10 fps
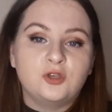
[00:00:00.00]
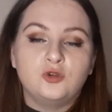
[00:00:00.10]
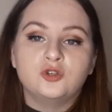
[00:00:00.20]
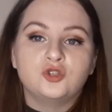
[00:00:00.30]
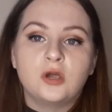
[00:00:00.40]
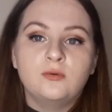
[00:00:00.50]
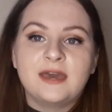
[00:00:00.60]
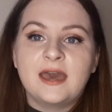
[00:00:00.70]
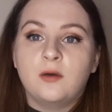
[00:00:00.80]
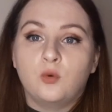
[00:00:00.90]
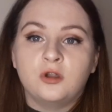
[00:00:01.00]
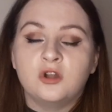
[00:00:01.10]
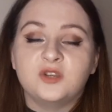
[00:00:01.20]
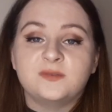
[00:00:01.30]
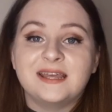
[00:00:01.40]
You just don't get
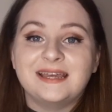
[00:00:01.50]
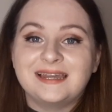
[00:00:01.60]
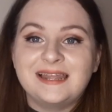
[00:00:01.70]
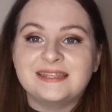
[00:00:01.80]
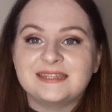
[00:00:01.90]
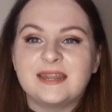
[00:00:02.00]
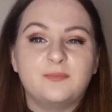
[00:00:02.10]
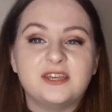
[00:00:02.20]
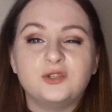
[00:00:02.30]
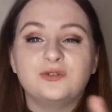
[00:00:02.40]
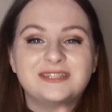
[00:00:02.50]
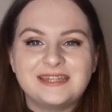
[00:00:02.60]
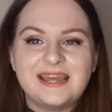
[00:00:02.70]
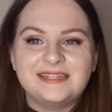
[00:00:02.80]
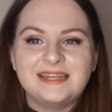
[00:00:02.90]
100% clear skin, but it's not
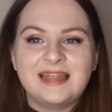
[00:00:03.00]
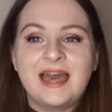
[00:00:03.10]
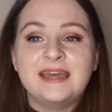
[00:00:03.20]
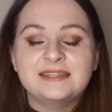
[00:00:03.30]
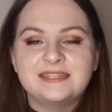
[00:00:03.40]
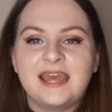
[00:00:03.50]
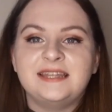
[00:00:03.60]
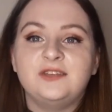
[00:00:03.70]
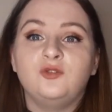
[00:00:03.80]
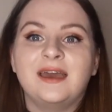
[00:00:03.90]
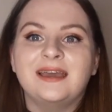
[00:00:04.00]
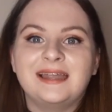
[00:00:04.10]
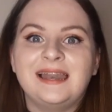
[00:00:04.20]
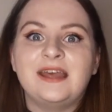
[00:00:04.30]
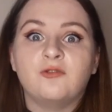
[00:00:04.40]
stating that, it's stating you get
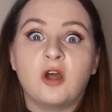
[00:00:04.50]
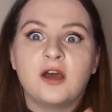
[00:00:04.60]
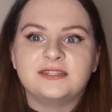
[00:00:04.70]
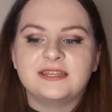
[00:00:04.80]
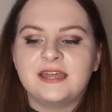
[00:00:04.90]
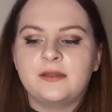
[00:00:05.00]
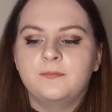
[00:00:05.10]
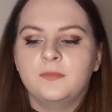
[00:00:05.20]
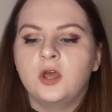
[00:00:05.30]
clearer skin.